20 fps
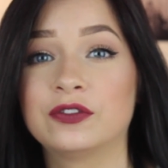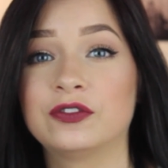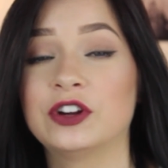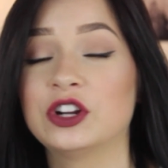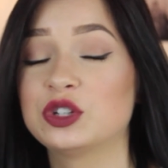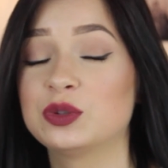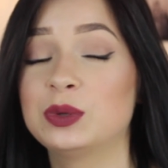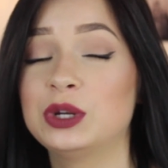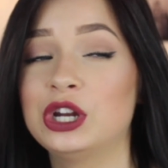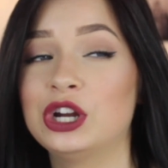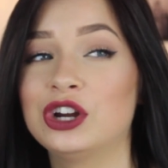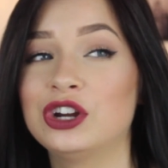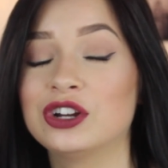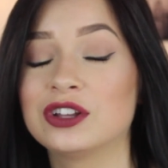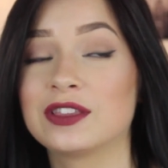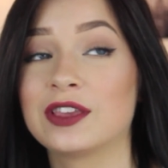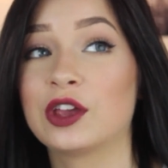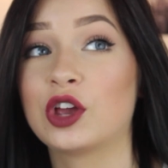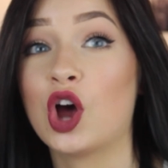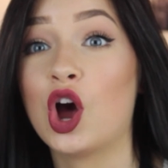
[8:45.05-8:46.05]
Freshman year,
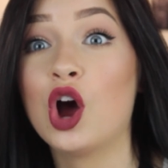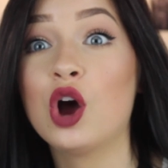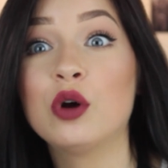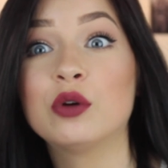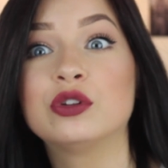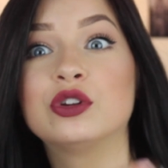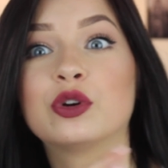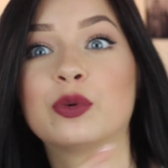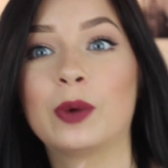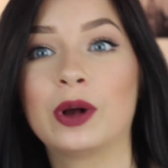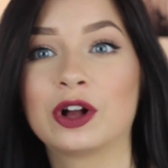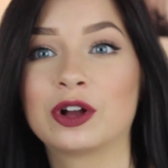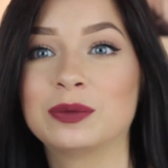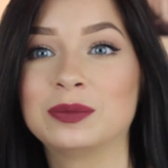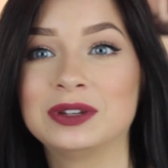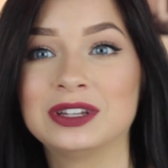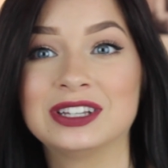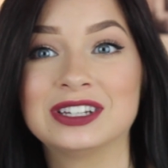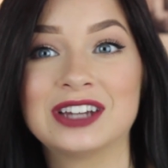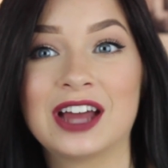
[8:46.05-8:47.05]
it's like, oh, you're
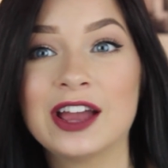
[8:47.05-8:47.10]
welcoming